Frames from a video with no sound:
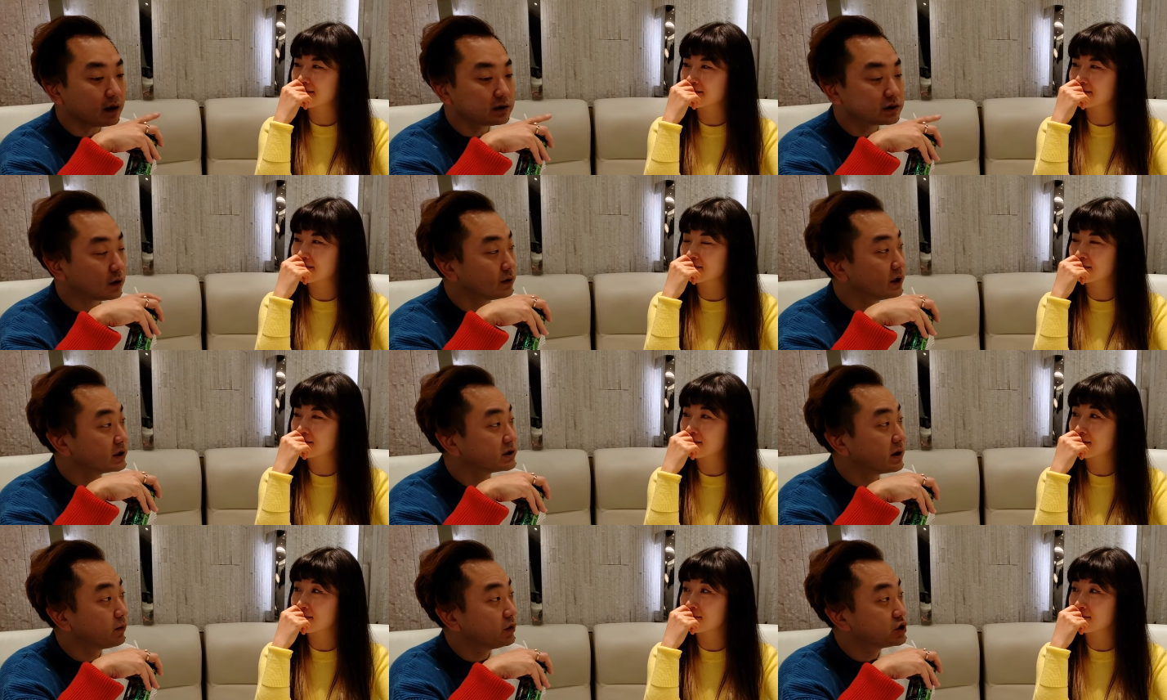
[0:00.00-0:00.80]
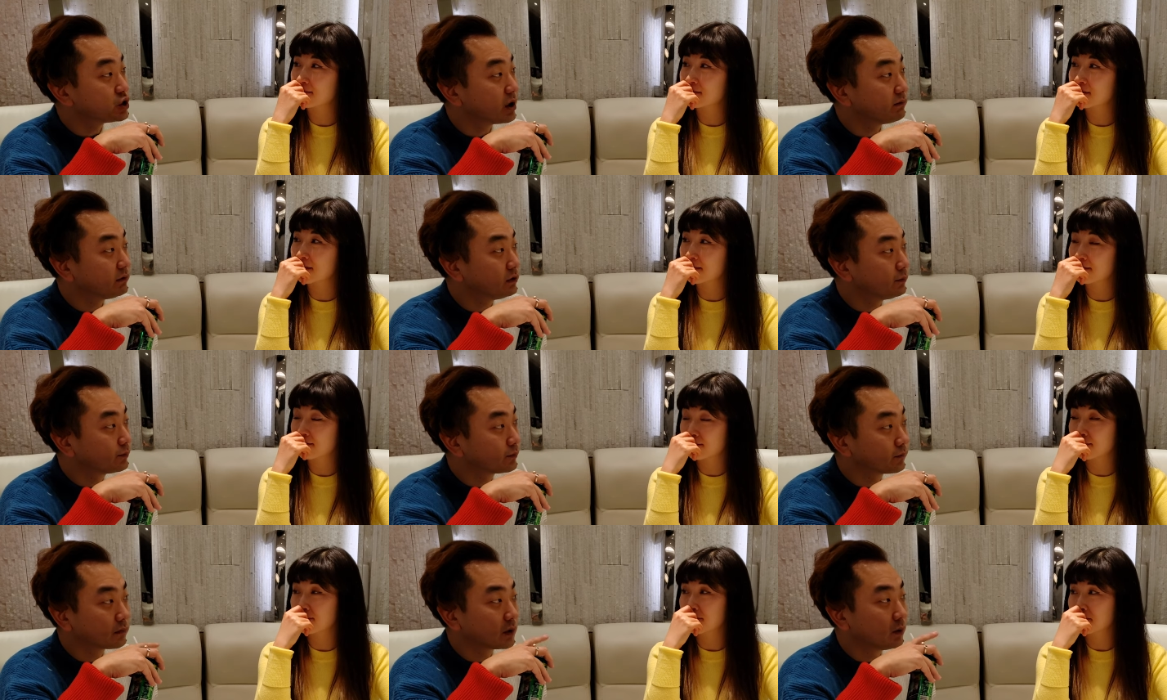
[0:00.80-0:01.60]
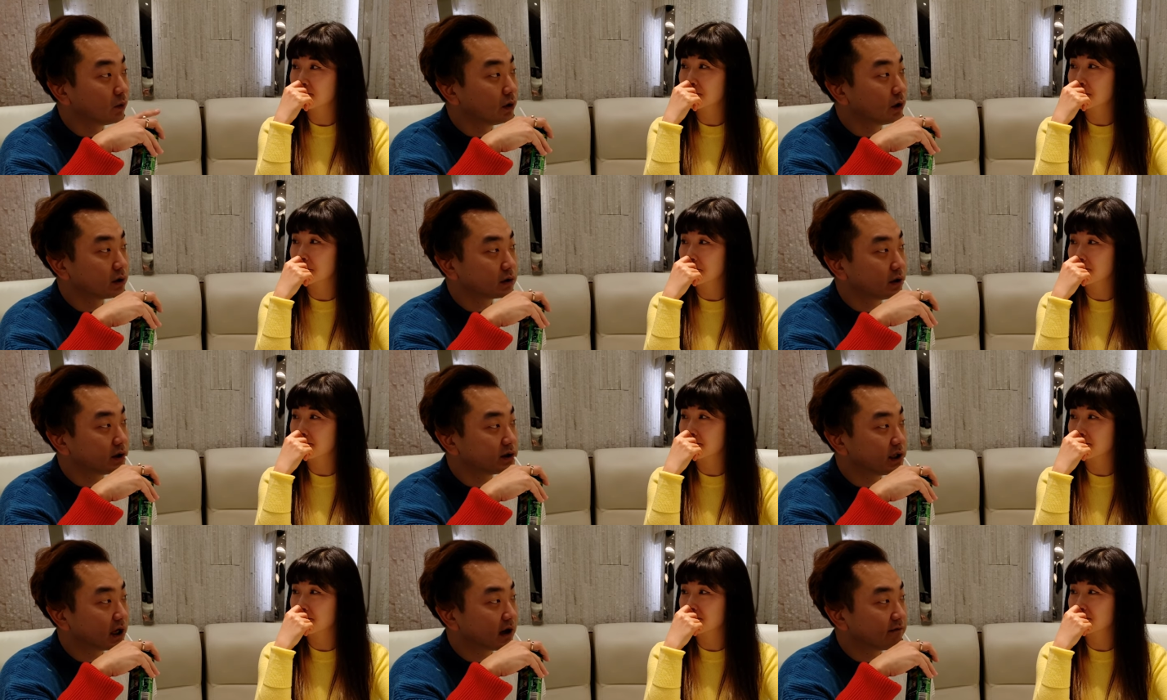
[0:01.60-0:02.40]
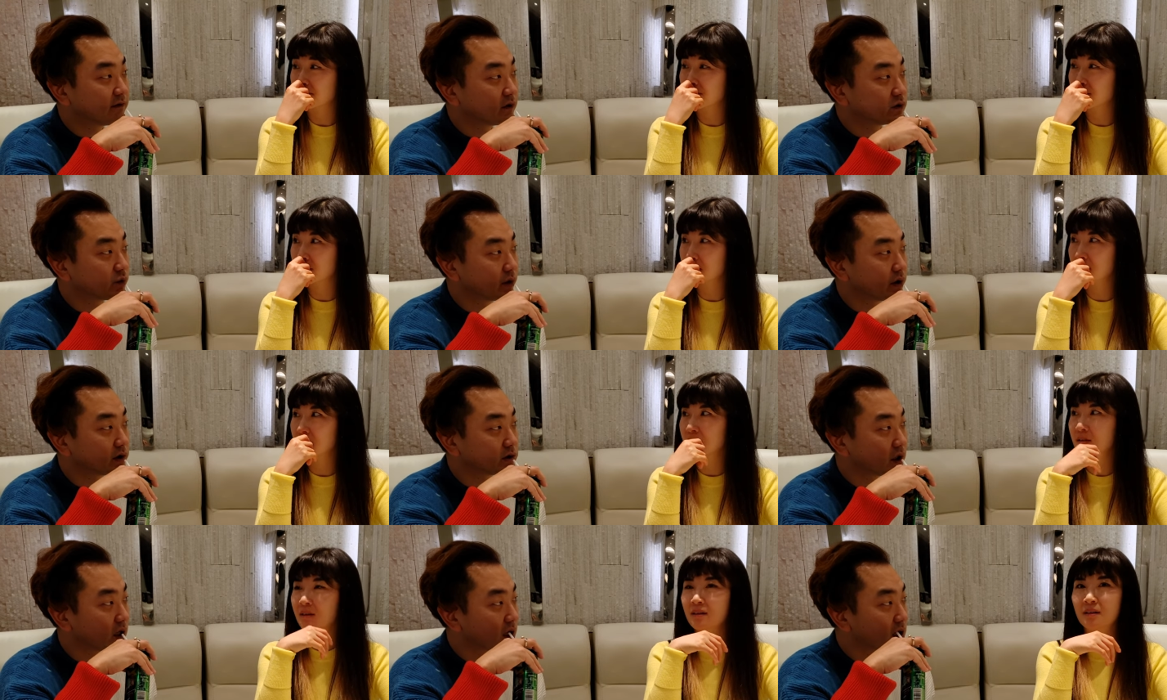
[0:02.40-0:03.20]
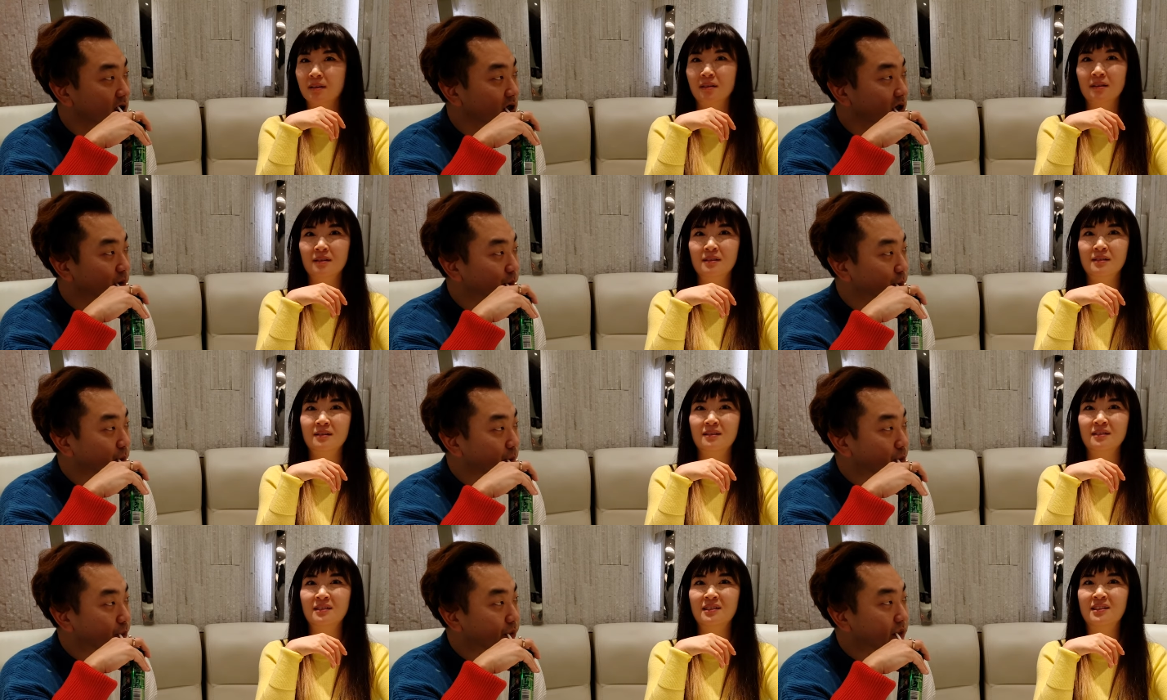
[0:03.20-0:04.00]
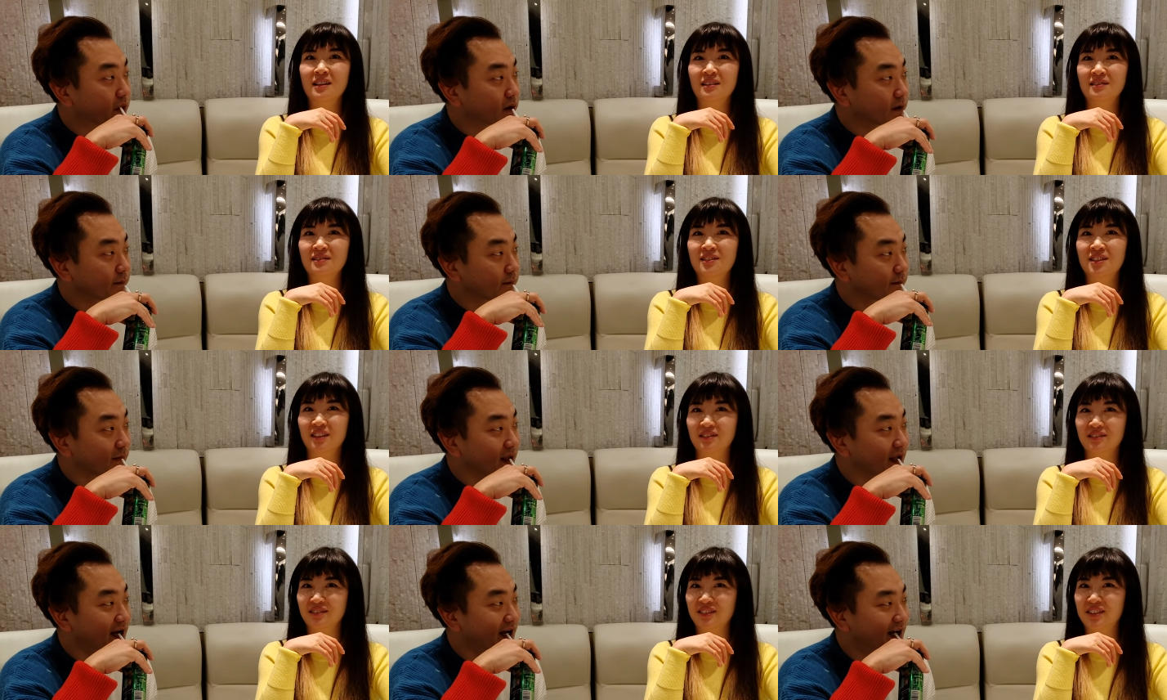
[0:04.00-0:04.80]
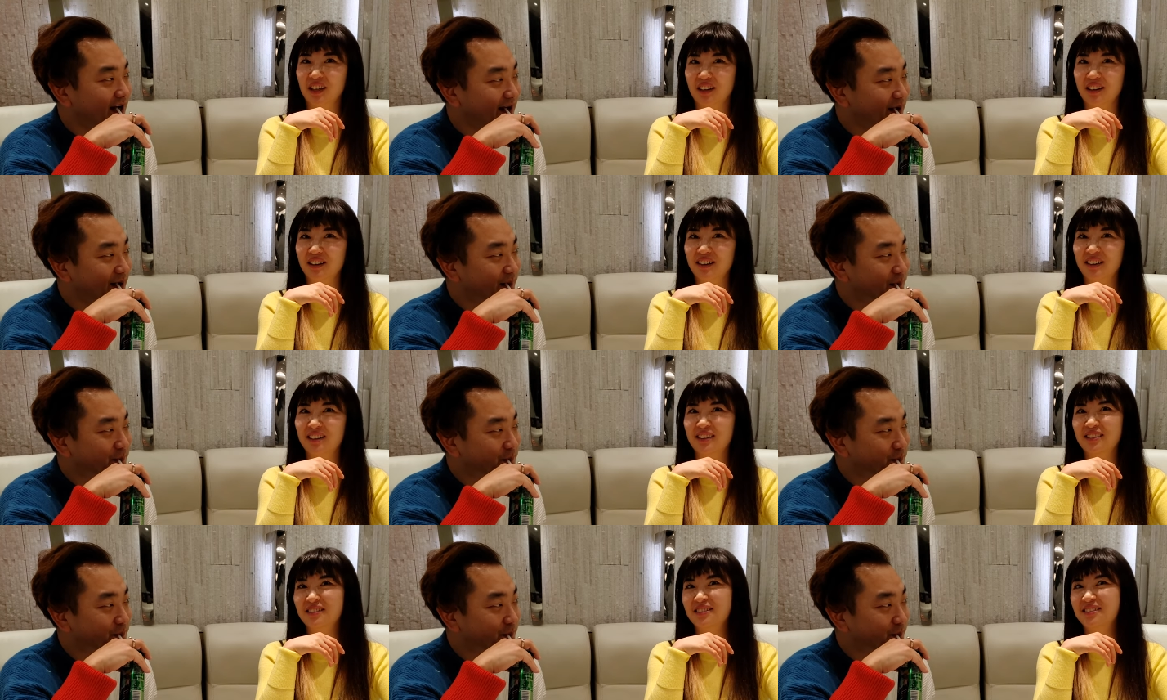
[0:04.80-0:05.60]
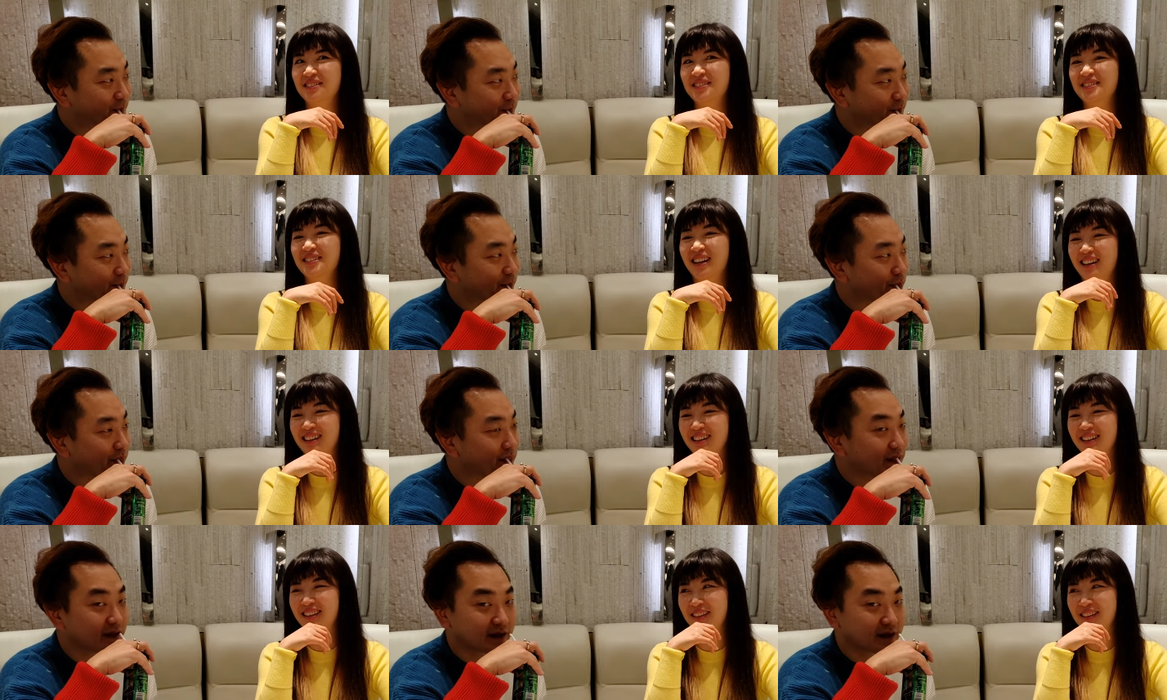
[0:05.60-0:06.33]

Speaker 1: so next time we travel, we're not gonna take our phones with us.
Speaker 2: Dun dun ah.